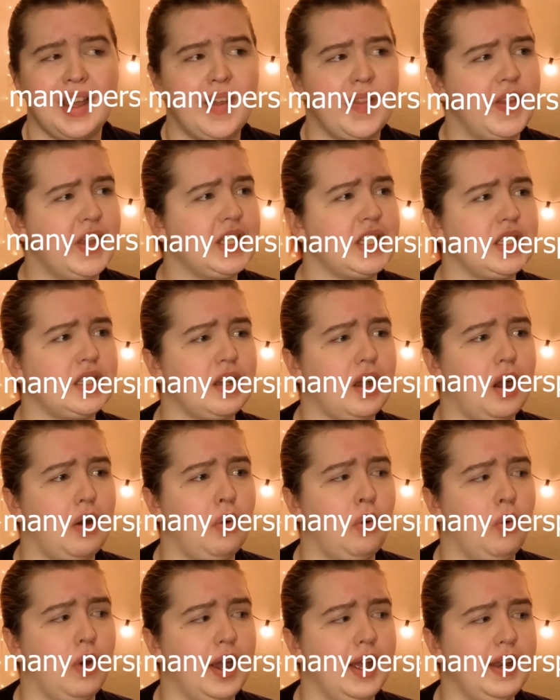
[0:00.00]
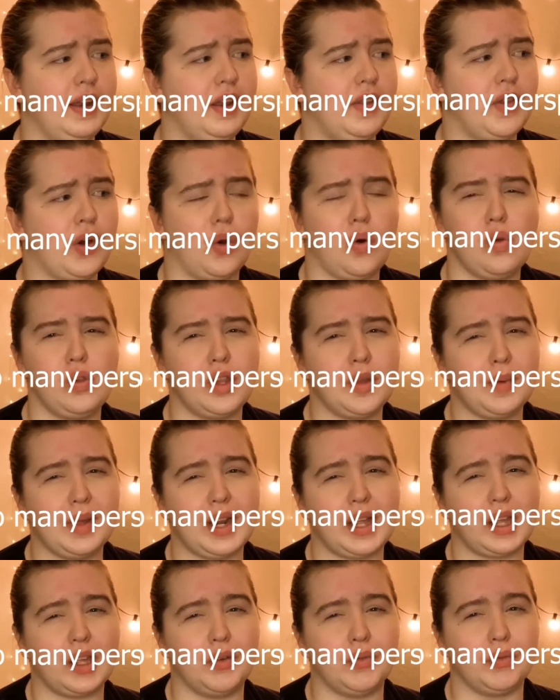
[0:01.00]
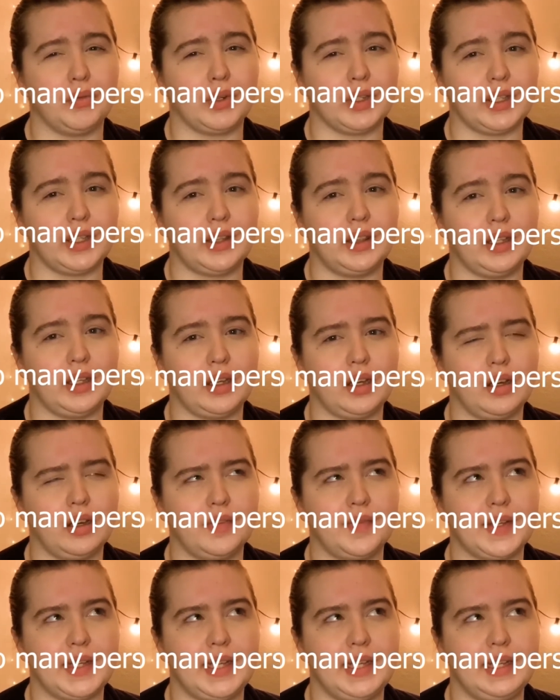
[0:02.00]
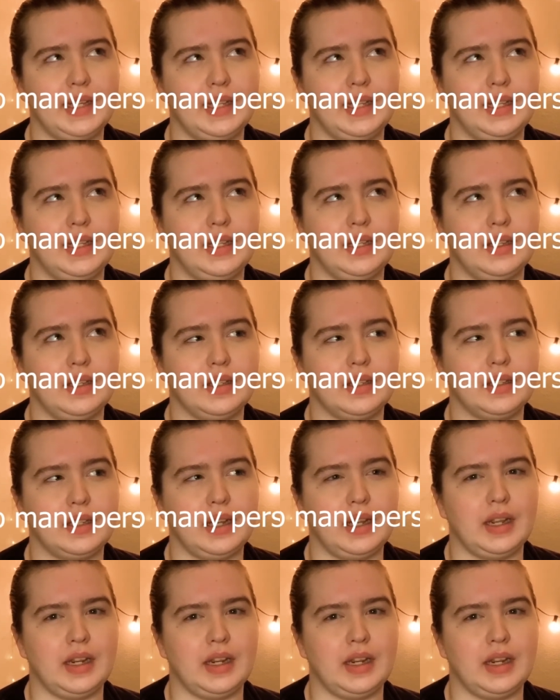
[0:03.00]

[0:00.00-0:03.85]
This one, the only one I can really think of is